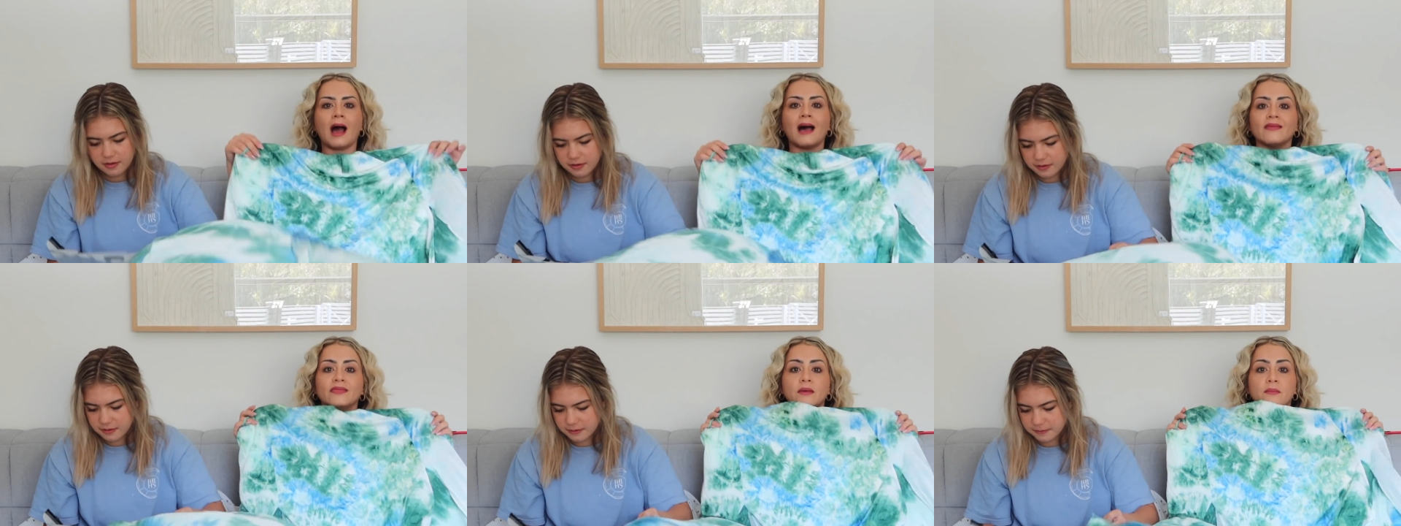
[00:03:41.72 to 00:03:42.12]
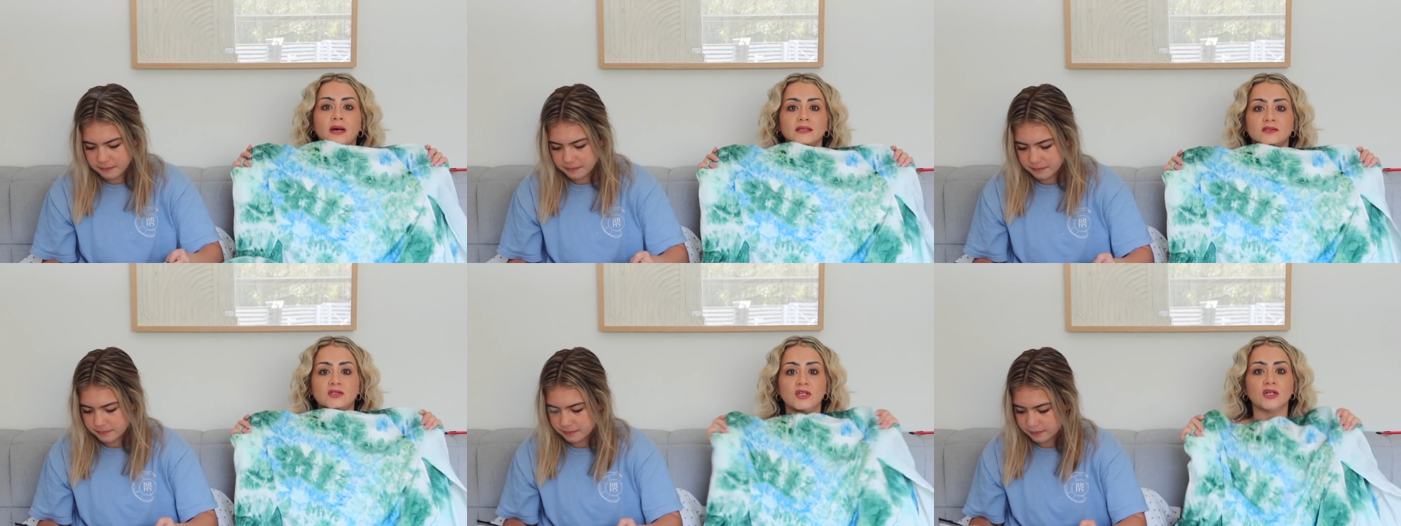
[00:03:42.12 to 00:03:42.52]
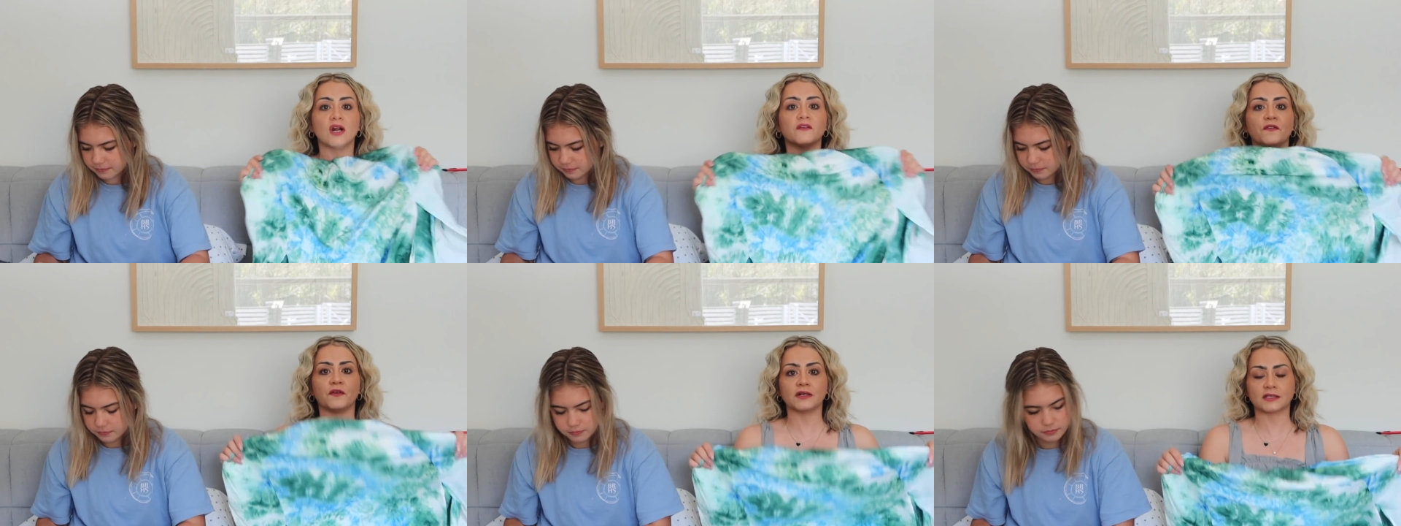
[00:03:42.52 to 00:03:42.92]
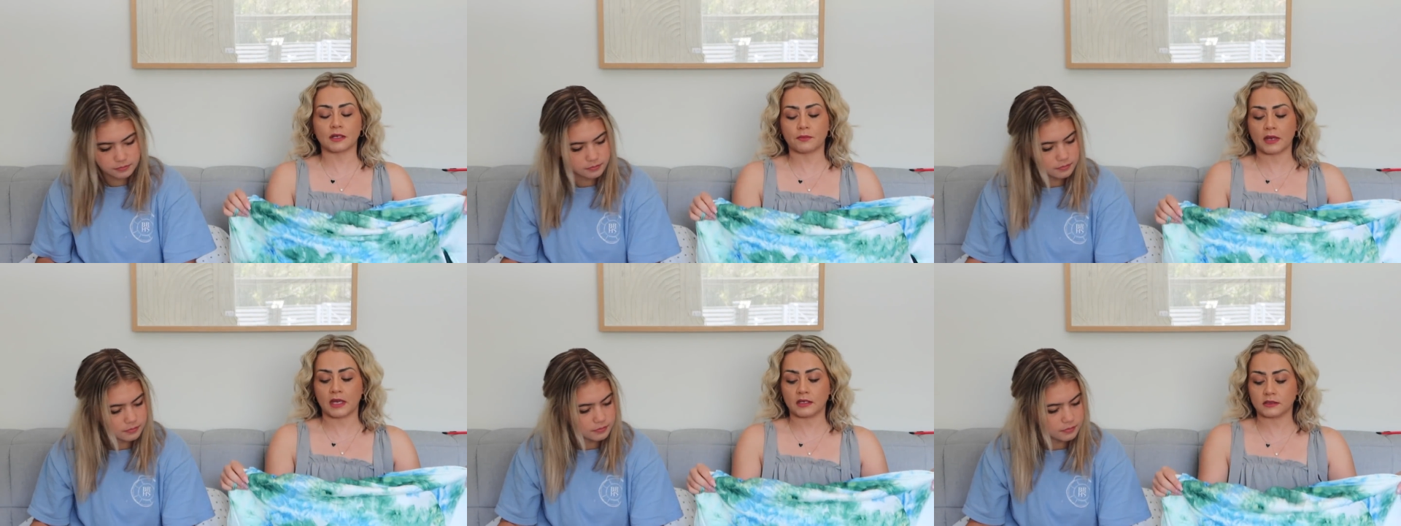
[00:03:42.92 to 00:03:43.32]
Speaker 1: and the material feels
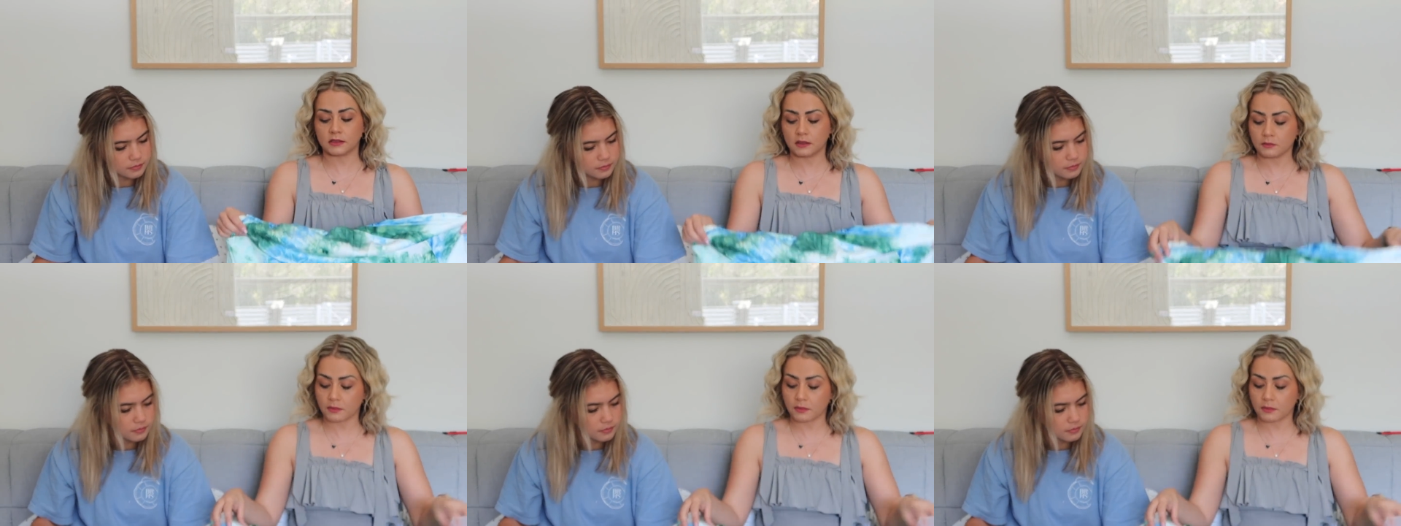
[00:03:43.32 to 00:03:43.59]
amazing.